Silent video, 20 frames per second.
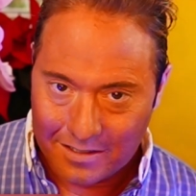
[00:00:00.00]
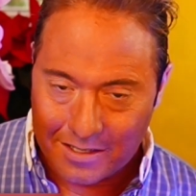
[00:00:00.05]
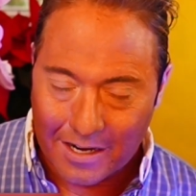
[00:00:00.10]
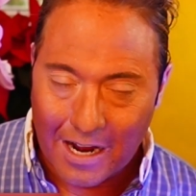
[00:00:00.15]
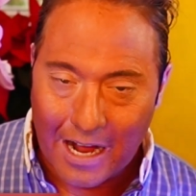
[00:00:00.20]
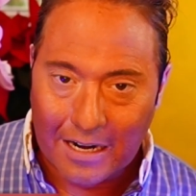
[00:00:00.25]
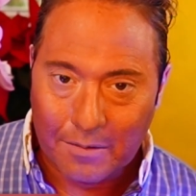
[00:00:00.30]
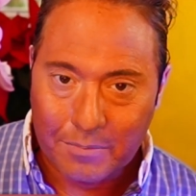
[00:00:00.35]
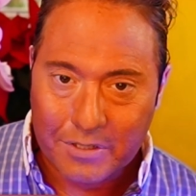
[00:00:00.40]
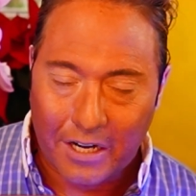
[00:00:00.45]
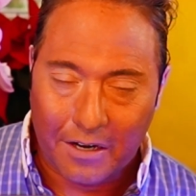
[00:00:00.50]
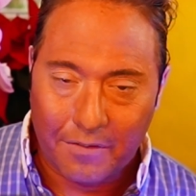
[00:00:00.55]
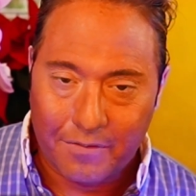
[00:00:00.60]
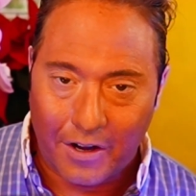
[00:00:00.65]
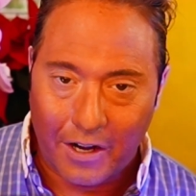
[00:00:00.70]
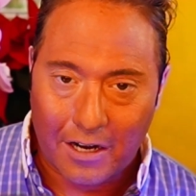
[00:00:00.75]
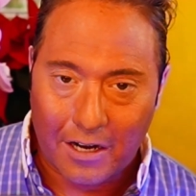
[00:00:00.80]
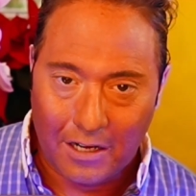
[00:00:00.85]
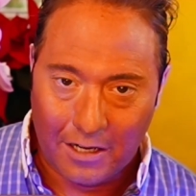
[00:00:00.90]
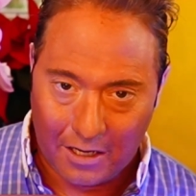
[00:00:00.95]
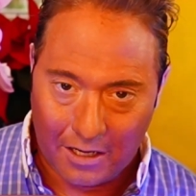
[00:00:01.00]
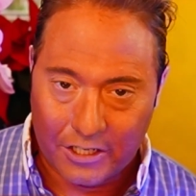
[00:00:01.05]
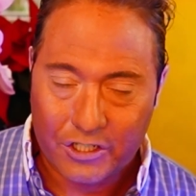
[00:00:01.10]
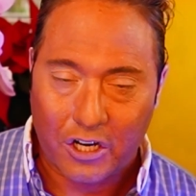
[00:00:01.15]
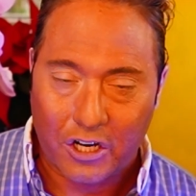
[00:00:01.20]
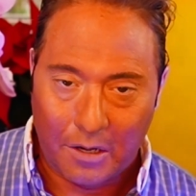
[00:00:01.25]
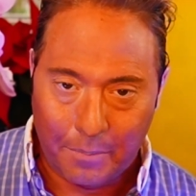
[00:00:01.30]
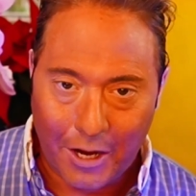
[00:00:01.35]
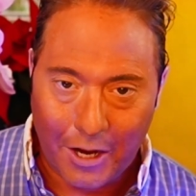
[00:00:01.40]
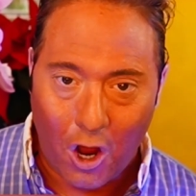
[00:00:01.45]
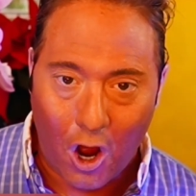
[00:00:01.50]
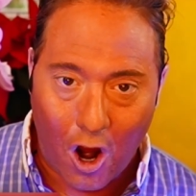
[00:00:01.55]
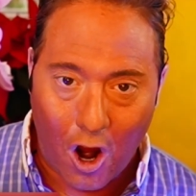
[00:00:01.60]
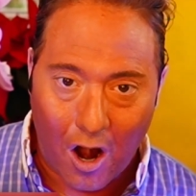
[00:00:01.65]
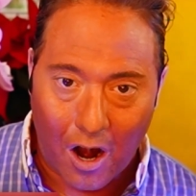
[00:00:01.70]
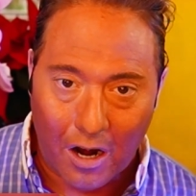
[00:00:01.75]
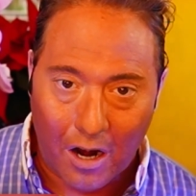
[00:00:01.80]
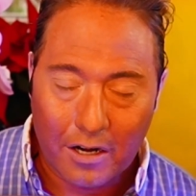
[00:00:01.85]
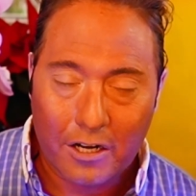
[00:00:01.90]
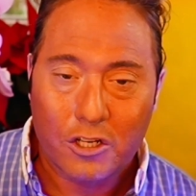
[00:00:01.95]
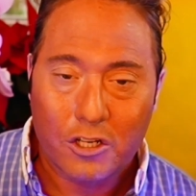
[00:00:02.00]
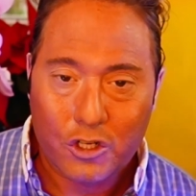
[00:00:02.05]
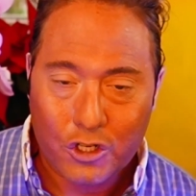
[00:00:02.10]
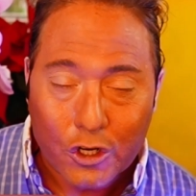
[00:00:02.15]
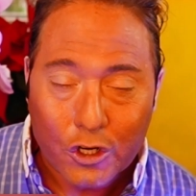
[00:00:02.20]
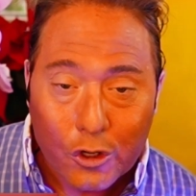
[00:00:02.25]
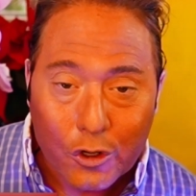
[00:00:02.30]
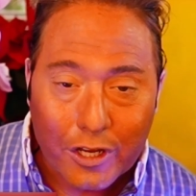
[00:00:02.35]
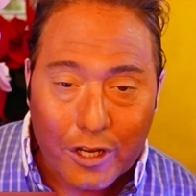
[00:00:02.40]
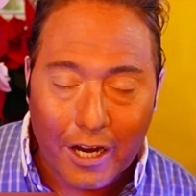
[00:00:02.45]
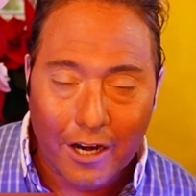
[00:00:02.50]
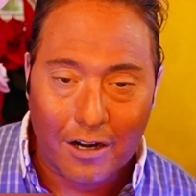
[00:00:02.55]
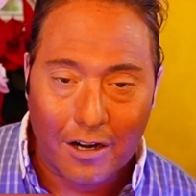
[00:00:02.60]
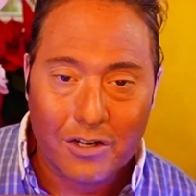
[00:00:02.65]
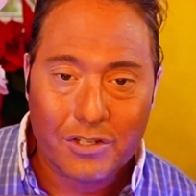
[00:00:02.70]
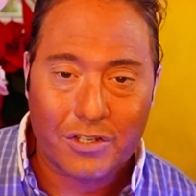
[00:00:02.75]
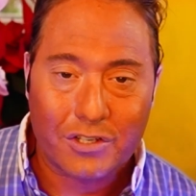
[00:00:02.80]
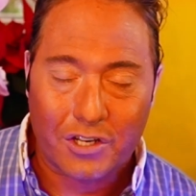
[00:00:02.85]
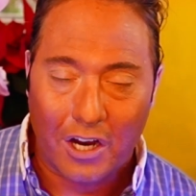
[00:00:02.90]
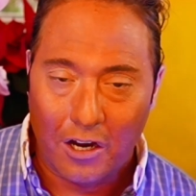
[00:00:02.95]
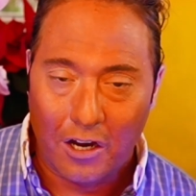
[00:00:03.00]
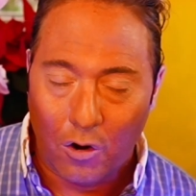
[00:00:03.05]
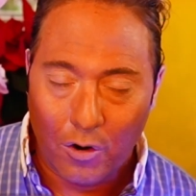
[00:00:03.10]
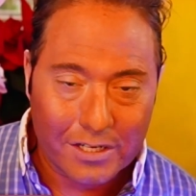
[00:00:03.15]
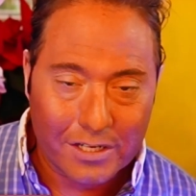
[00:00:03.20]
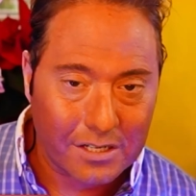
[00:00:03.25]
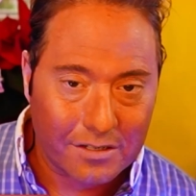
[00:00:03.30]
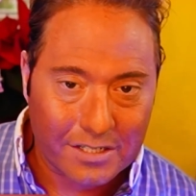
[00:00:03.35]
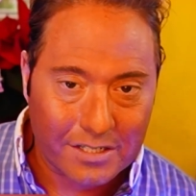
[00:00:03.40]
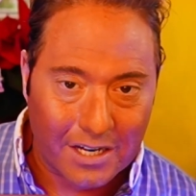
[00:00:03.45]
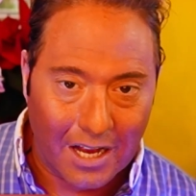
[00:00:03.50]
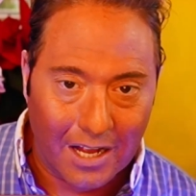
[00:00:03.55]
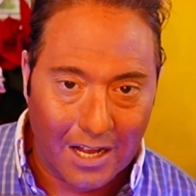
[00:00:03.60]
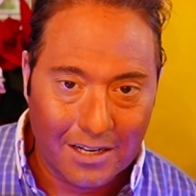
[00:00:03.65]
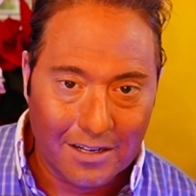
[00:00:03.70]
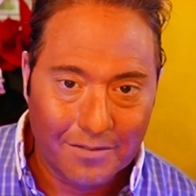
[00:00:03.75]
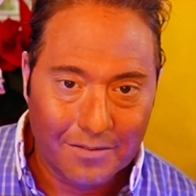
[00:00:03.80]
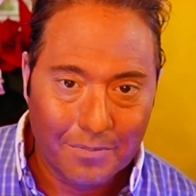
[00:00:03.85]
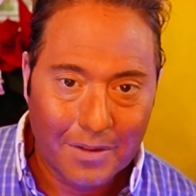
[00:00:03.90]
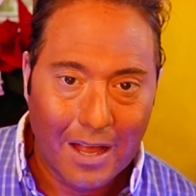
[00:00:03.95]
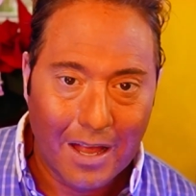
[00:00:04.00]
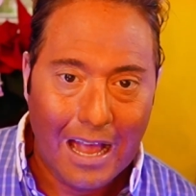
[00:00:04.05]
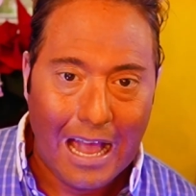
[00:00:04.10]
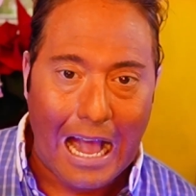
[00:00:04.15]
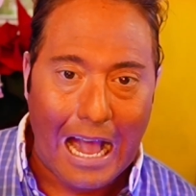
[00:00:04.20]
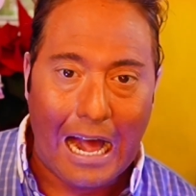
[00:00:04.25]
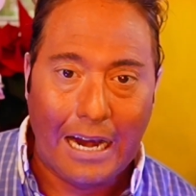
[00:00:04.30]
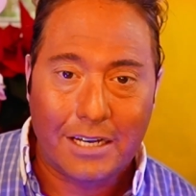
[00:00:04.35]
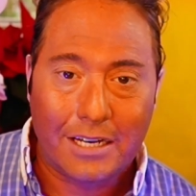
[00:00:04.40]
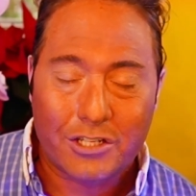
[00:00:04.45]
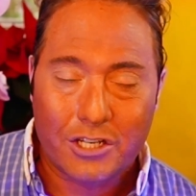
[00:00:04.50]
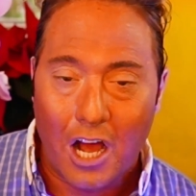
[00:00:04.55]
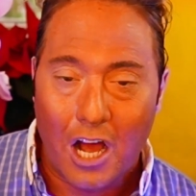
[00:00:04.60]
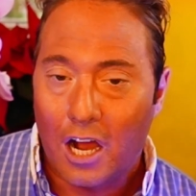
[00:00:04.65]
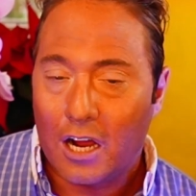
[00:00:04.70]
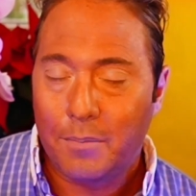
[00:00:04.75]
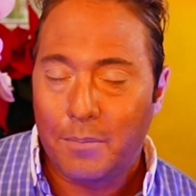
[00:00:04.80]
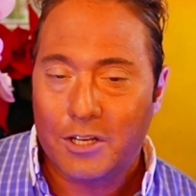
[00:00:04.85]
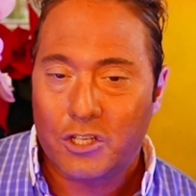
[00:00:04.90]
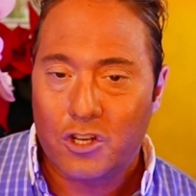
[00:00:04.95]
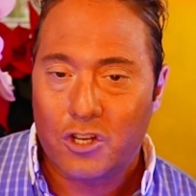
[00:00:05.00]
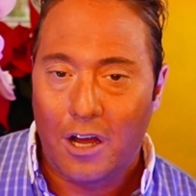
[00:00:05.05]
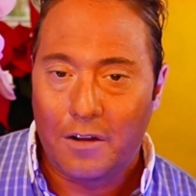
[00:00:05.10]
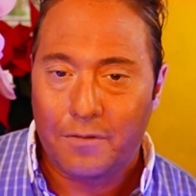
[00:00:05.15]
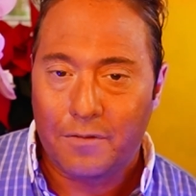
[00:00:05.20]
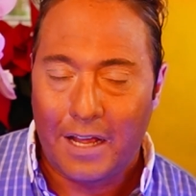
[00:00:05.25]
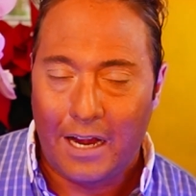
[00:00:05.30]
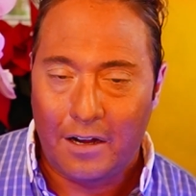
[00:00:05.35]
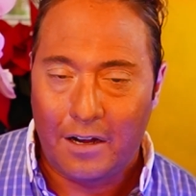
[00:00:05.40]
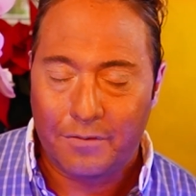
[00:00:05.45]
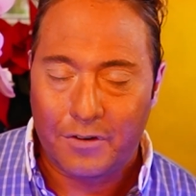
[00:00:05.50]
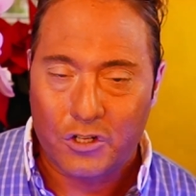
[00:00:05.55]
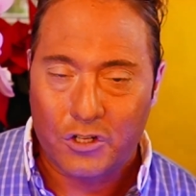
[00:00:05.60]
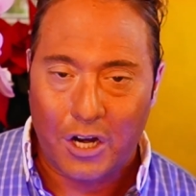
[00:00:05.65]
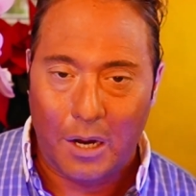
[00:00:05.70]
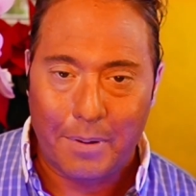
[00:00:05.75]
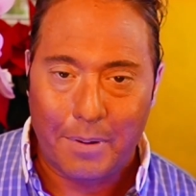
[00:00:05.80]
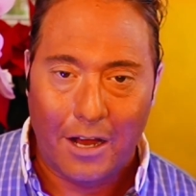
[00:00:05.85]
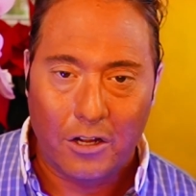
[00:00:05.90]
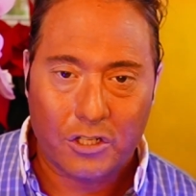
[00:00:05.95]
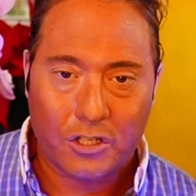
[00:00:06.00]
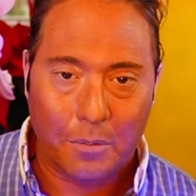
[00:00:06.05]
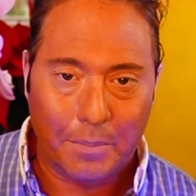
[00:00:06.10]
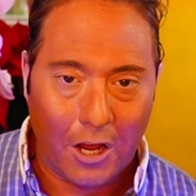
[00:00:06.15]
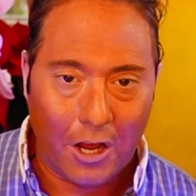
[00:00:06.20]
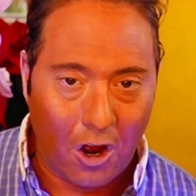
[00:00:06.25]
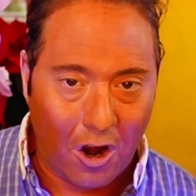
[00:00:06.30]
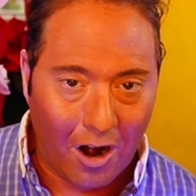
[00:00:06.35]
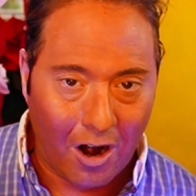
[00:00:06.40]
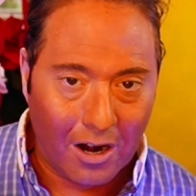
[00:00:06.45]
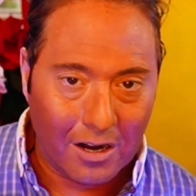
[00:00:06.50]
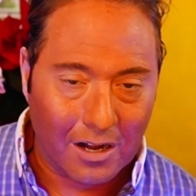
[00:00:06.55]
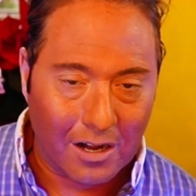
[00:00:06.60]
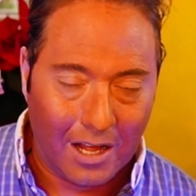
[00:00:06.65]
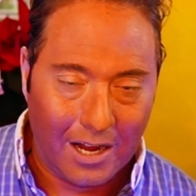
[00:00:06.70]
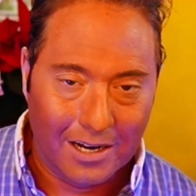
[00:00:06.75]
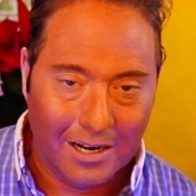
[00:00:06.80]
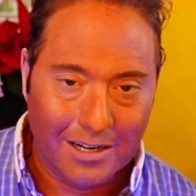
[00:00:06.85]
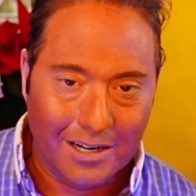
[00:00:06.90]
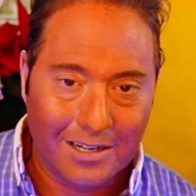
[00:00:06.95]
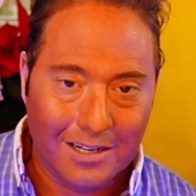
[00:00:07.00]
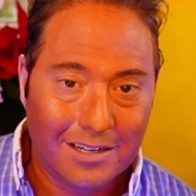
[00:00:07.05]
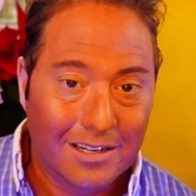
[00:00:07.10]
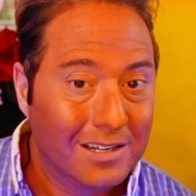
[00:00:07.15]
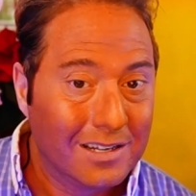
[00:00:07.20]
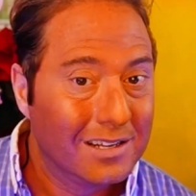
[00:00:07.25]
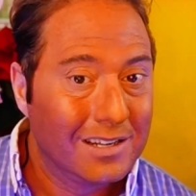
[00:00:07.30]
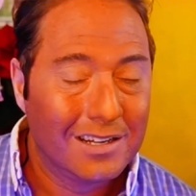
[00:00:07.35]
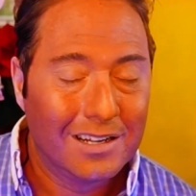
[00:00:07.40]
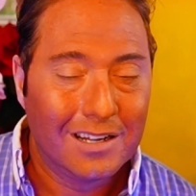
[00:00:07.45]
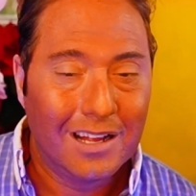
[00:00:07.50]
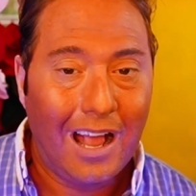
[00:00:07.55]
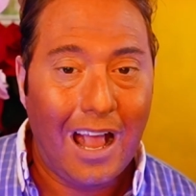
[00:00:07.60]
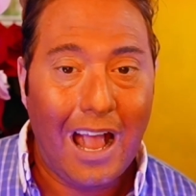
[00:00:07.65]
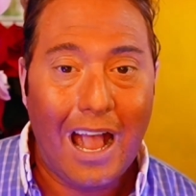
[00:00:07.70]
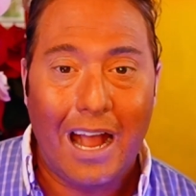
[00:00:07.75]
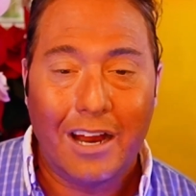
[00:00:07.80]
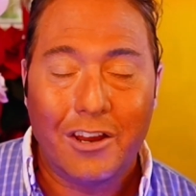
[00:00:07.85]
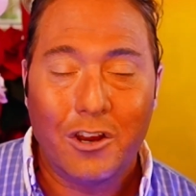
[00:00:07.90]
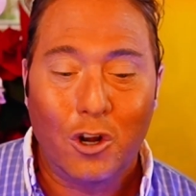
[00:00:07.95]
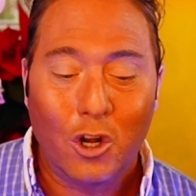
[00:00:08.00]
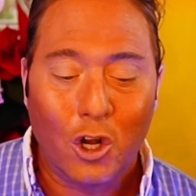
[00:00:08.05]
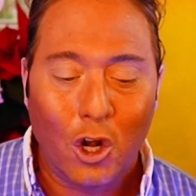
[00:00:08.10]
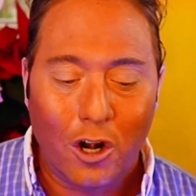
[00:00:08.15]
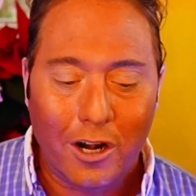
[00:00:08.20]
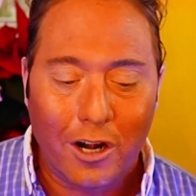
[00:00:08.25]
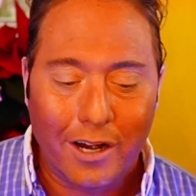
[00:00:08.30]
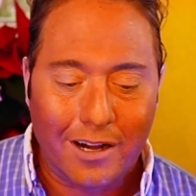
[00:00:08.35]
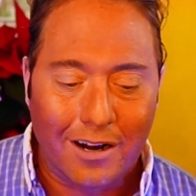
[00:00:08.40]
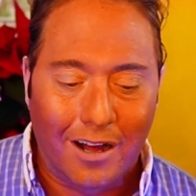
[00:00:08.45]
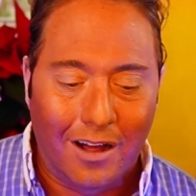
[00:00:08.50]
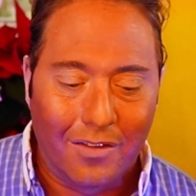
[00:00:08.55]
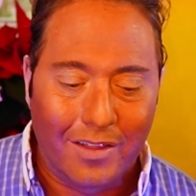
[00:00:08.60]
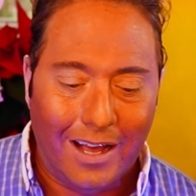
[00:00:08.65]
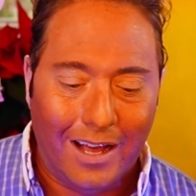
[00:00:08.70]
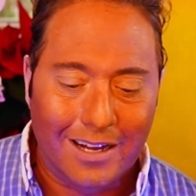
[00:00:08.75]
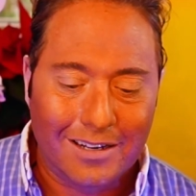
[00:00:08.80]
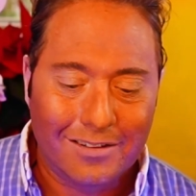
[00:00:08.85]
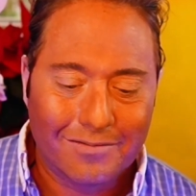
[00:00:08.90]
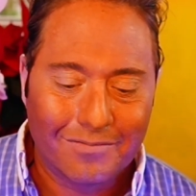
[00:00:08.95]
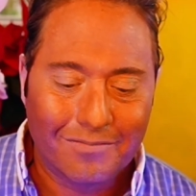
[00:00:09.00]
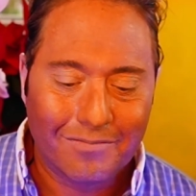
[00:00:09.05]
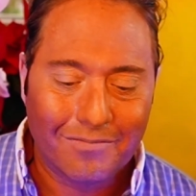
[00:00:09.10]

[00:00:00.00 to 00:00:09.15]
Tonight I'm saying very clearly it's going to be hard 2 years, as I always have said, and it's not going to be a soft landing for Jay Powell. It's going to be a hard landing, and you're learning all that.